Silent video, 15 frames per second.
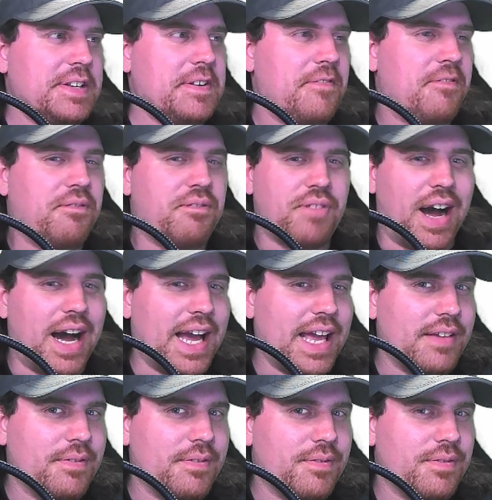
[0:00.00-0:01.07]

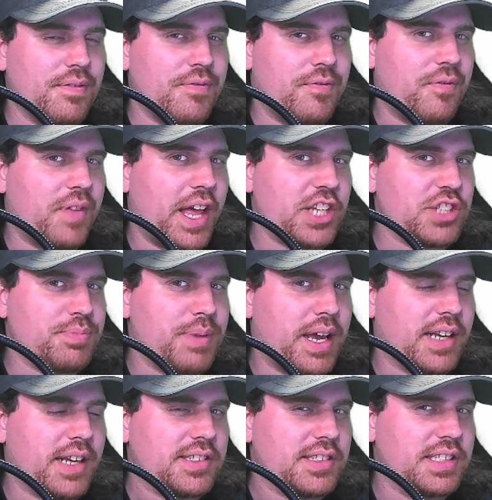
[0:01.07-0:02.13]
5
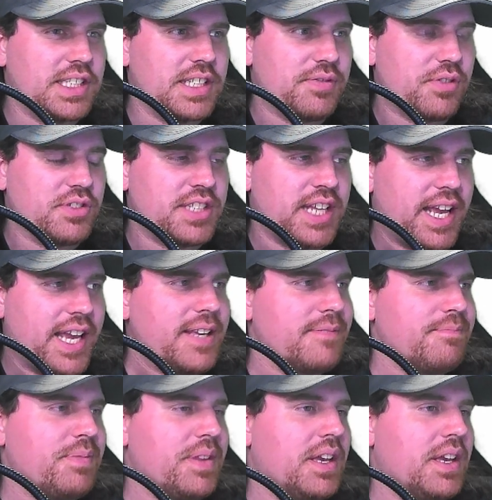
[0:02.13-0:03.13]
flashbacks, give or take.